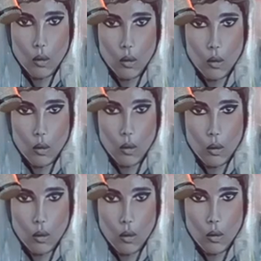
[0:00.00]

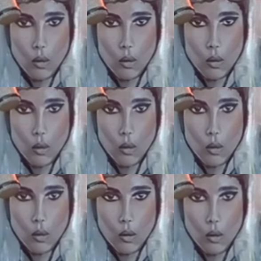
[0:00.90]

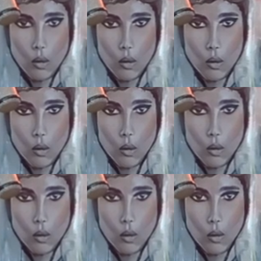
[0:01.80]

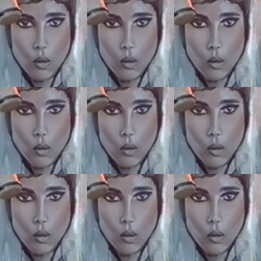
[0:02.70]
This person isn't speaking.